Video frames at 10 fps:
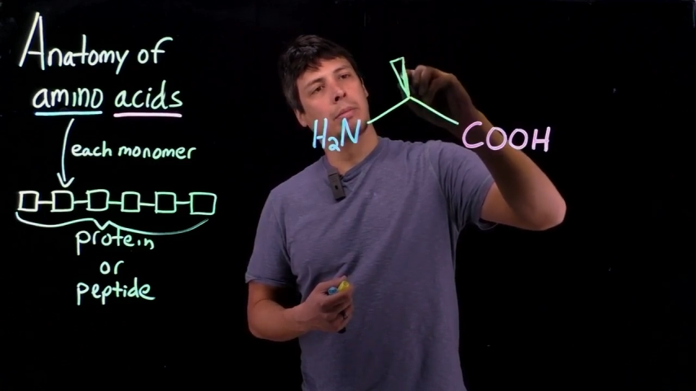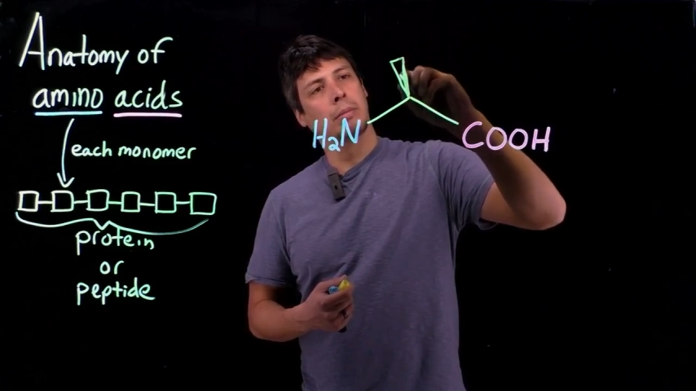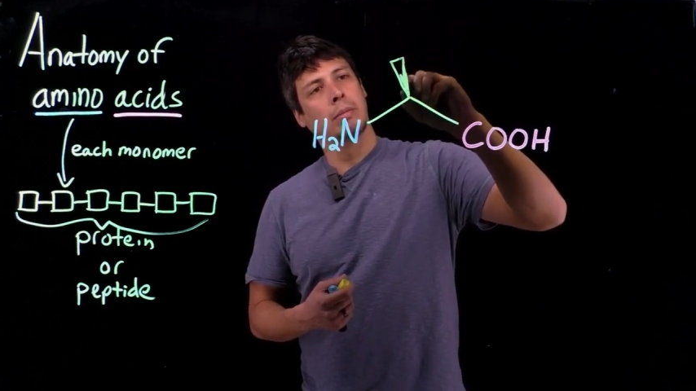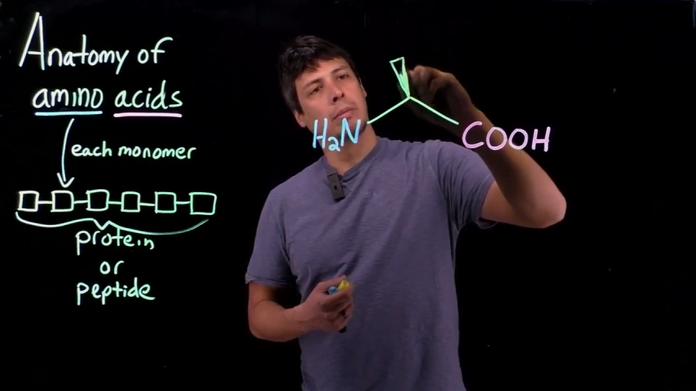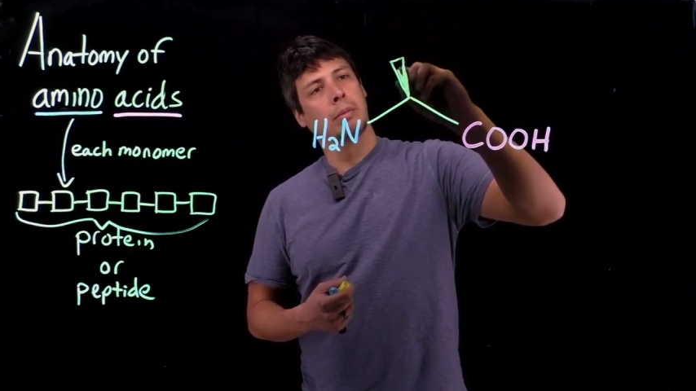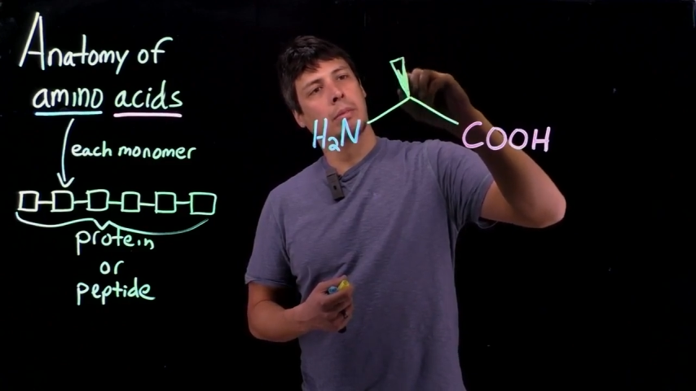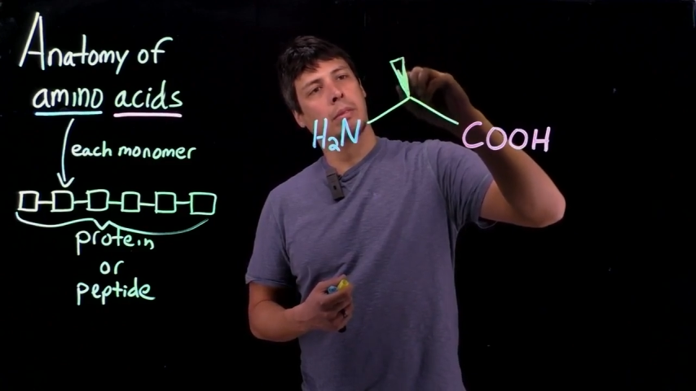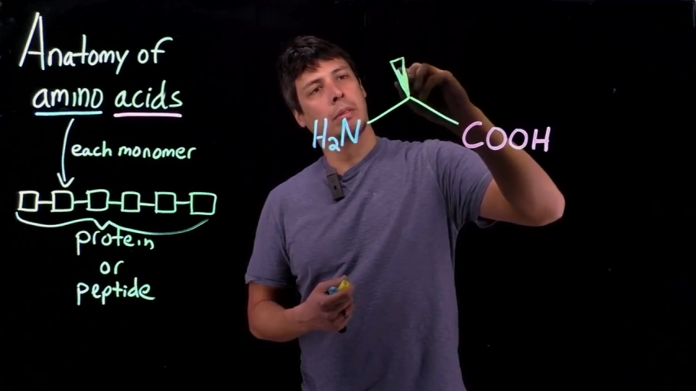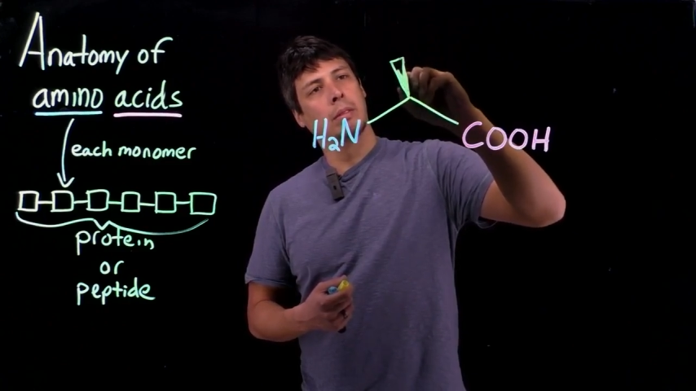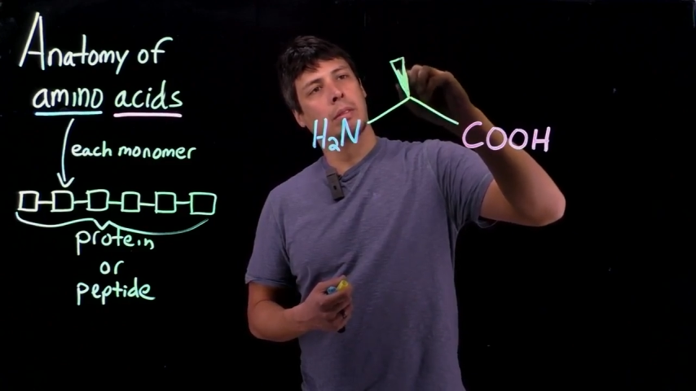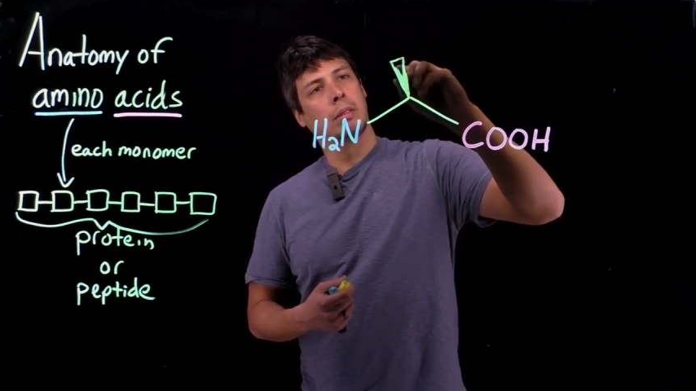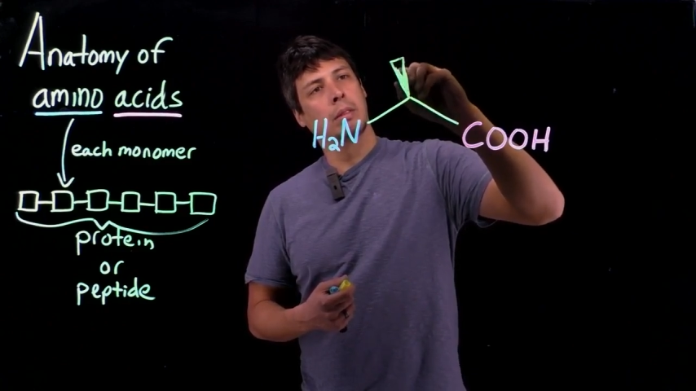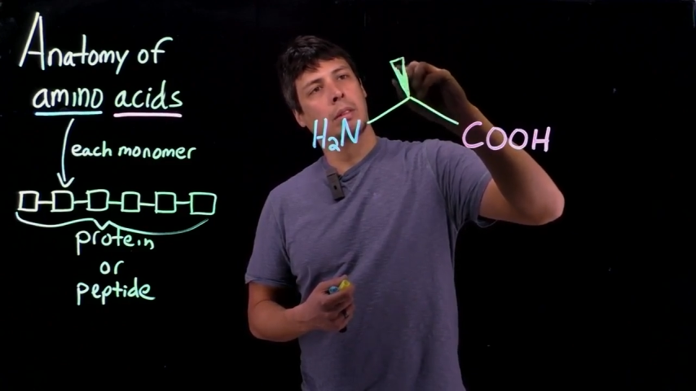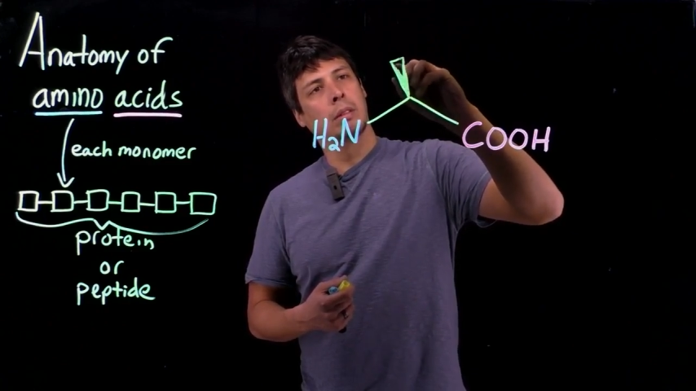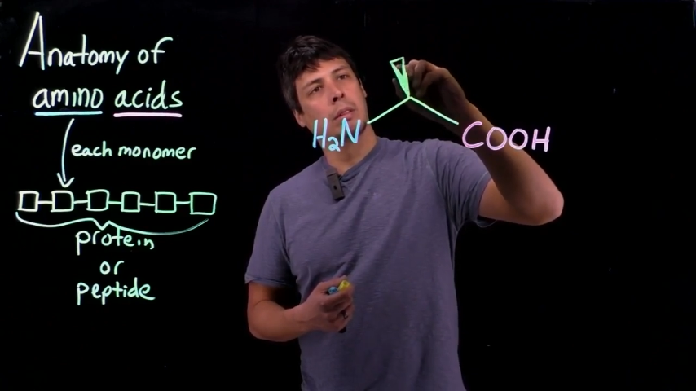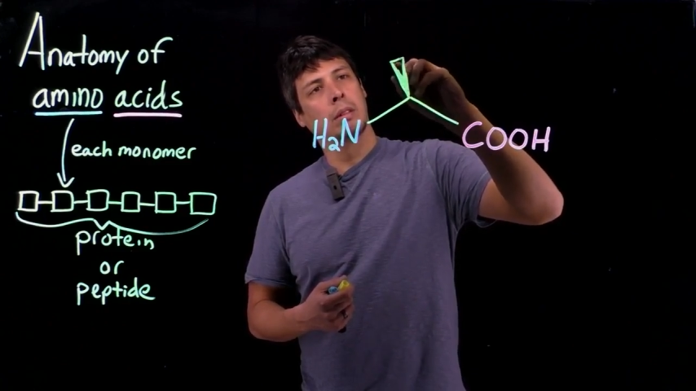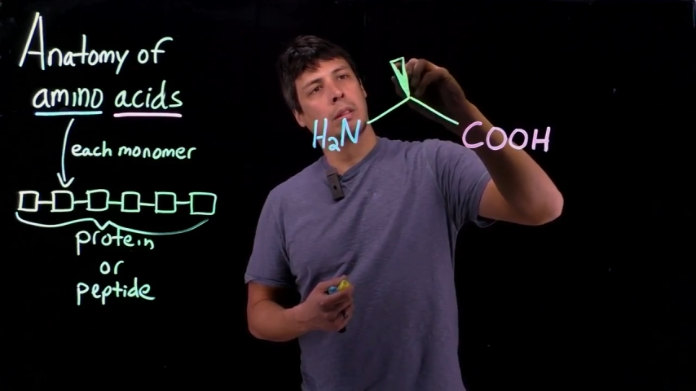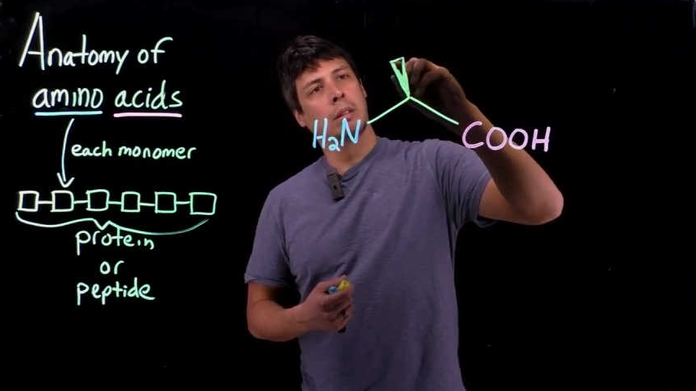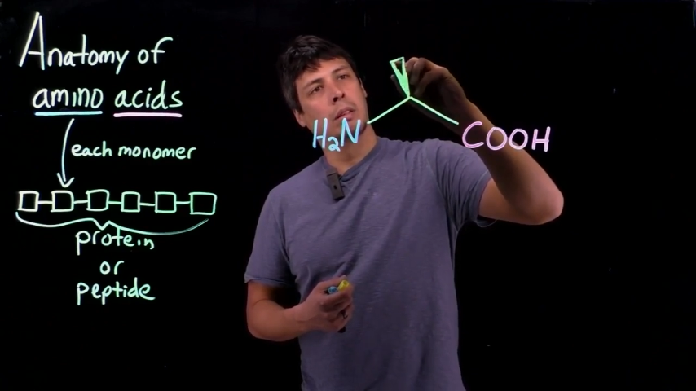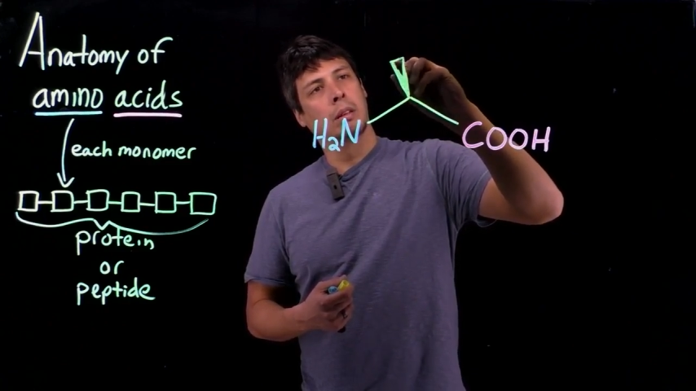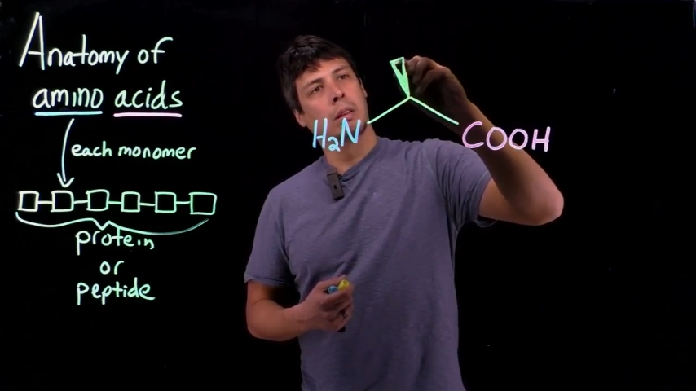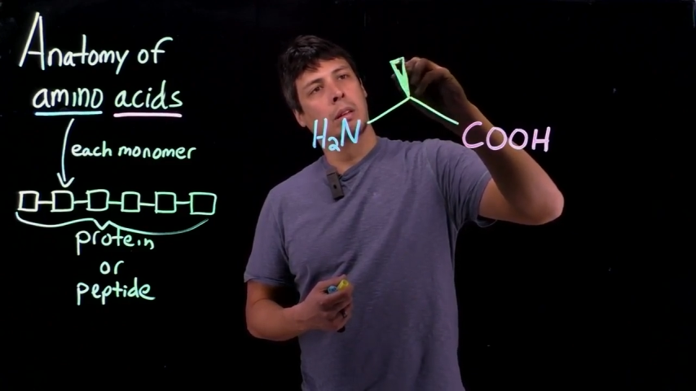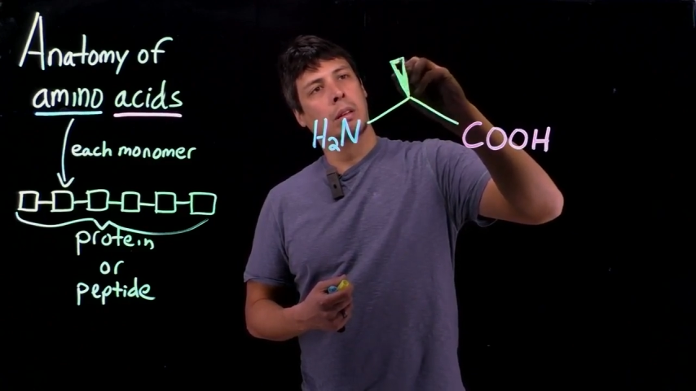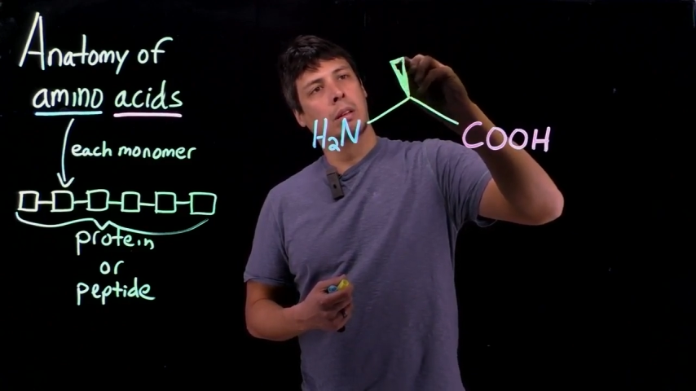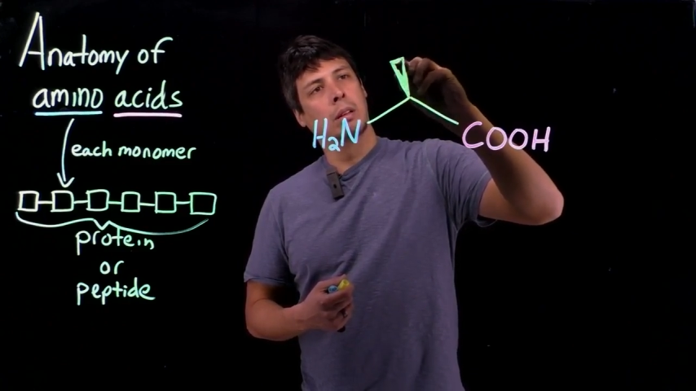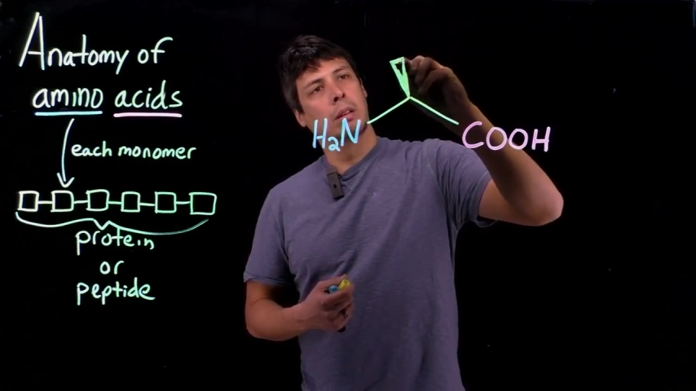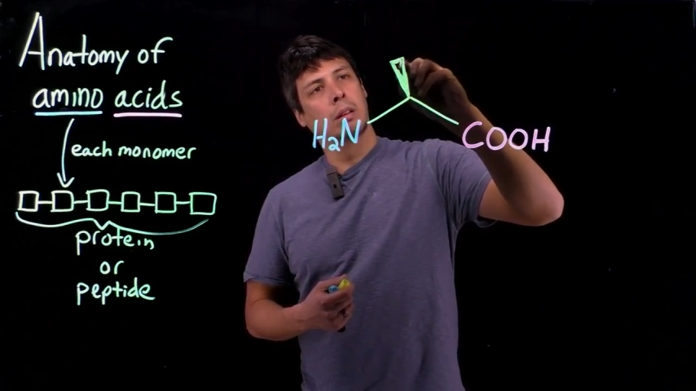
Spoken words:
Nothing is said.